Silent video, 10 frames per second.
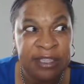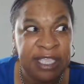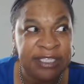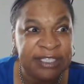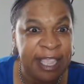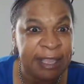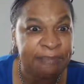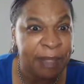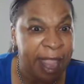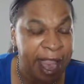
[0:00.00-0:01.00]
their
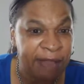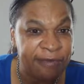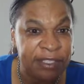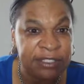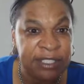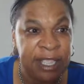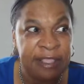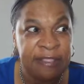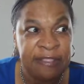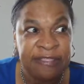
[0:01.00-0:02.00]
dead parents,
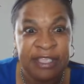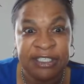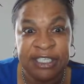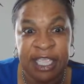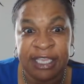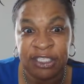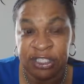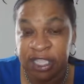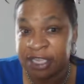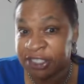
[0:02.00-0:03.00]
their
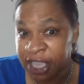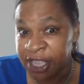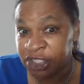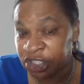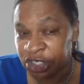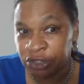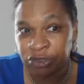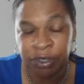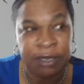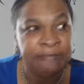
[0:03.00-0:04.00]
dead
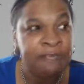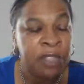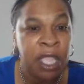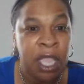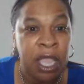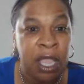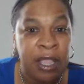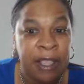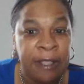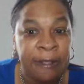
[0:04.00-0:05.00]
children,
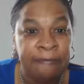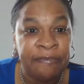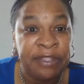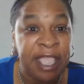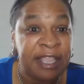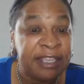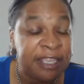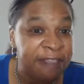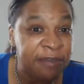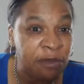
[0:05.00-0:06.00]
their
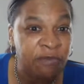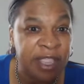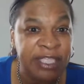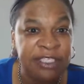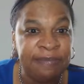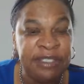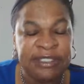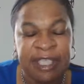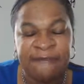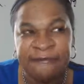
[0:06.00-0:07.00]
living
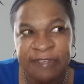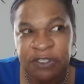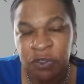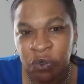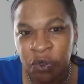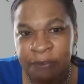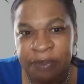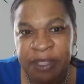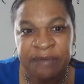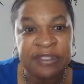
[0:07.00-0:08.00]
arrangements, their physical
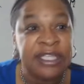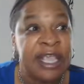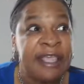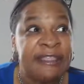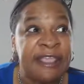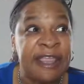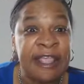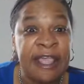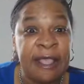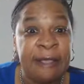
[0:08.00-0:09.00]
appearance,
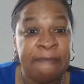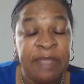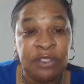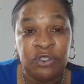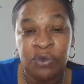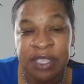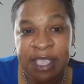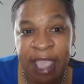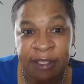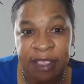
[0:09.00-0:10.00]
their mental
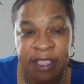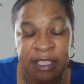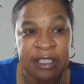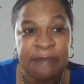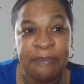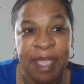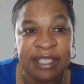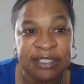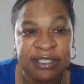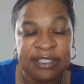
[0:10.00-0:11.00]

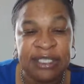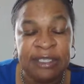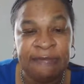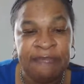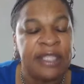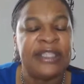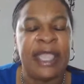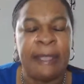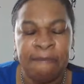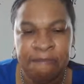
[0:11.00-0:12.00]
incapacity,
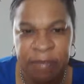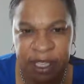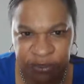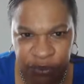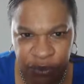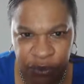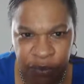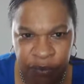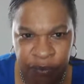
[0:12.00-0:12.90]
their mental